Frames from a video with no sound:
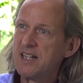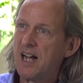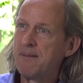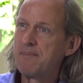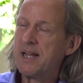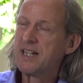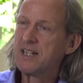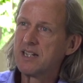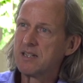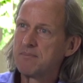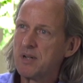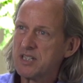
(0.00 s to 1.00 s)
and making
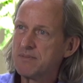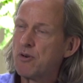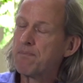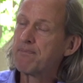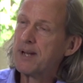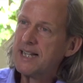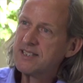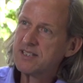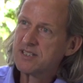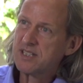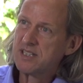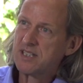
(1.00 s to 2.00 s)
it a much more
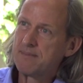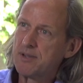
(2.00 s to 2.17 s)
pleasant city,